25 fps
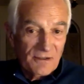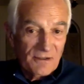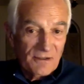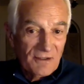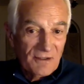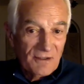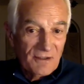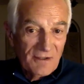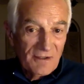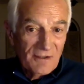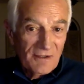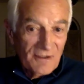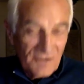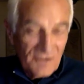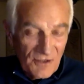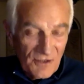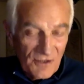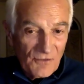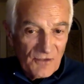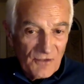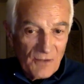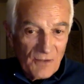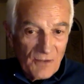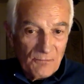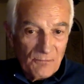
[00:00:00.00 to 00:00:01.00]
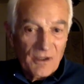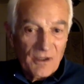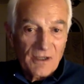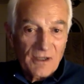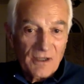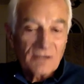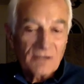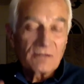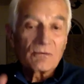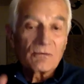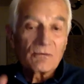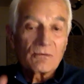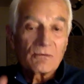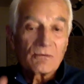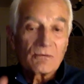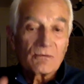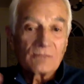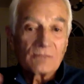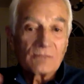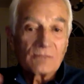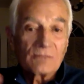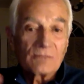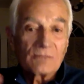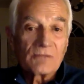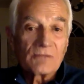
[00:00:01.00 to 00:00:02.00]
they're playing, you know, they're
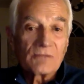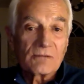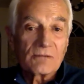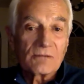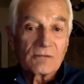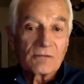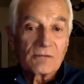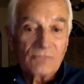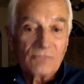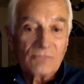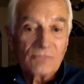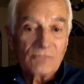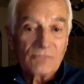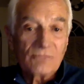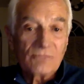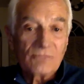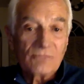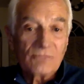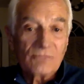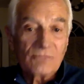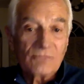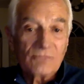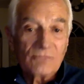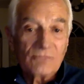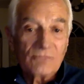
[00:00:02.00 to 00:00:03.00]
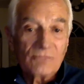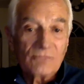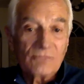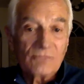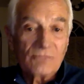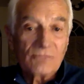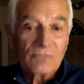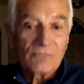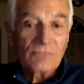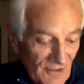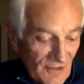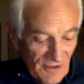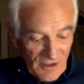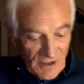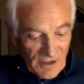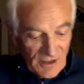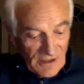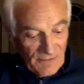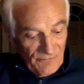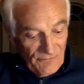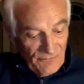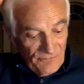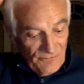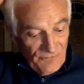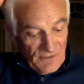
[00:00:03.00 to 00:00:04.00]
playing uh, open sounds.
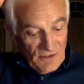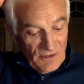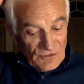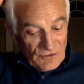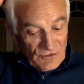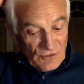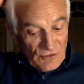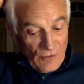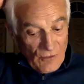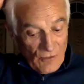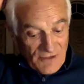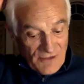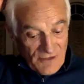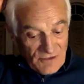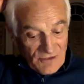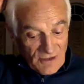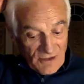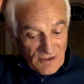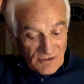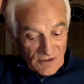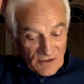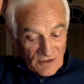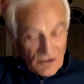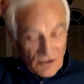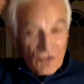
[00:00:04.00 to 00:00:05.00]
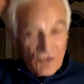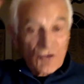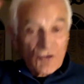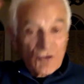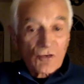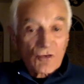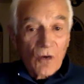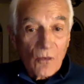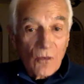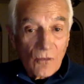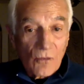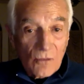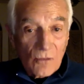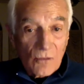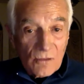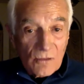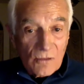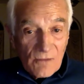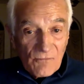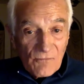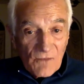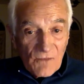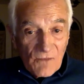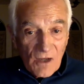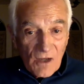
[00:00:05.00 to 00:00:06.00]
Um, so I think the
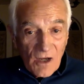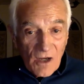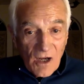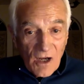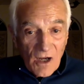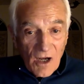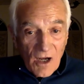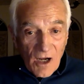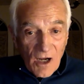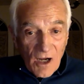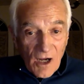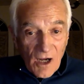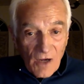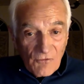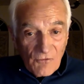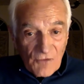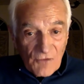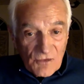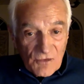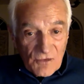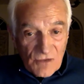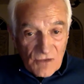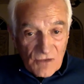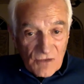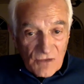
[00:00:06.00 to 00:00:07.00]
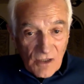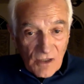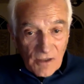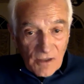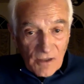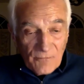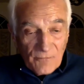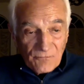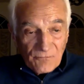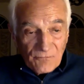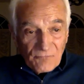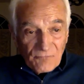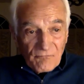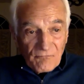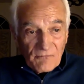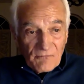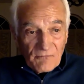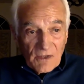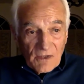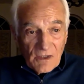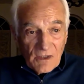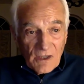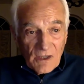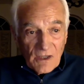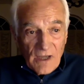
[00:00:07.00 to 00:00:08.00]
control of the tongue
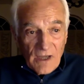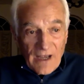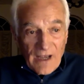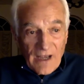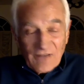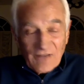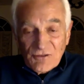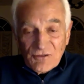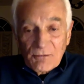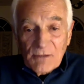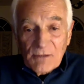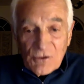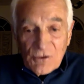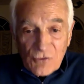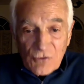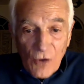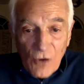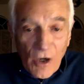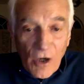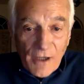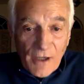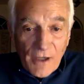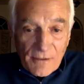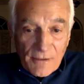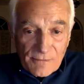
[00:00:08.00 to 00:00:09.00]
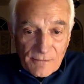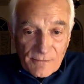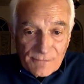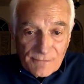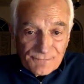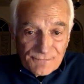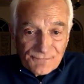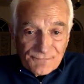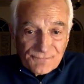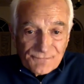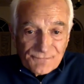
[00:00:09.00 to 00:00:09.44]
has to be taught.